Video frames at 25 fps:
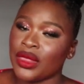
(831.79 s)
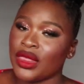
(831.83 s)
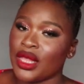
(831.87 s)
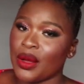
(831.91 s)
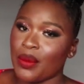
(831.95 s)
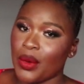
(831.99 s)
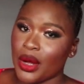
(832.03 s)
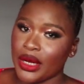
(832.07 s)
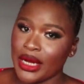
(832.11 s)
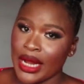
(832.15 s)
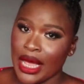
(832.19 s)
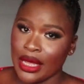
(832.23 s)

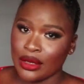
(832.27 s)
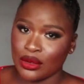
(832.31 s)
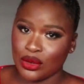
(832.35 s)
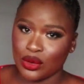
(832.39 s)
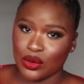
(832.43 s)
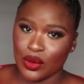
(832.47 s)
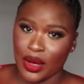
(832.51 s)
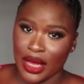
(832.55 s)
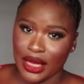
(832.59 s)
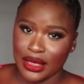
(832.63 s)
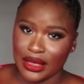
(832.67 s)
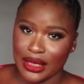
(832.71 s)
The money I
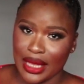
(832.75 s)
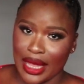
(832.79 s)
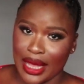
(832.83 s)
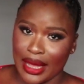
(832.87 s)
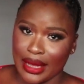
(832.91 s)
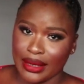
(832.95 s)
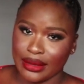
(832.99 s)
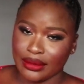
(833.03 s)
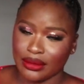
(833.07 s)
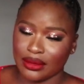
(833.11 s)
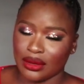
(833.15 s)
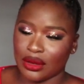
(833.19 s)
used to
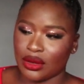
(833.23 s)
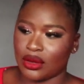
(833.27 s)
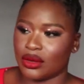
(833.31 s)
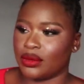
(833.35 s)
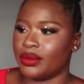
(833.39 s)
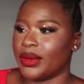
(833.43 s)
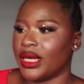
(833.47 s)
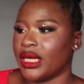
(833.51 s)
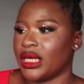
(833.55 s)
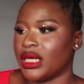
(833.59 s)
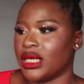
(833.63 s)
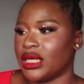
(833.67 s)
enter, oh
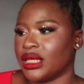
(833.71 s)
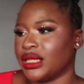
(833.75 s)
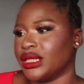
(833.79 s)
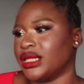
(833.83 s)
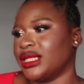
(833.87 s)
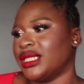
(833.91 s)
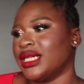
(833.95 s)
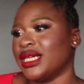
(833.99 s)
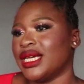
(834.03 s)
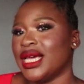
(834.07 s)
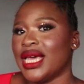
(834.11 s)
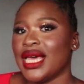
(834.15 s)
my
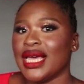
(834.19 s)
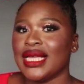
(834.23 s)
god,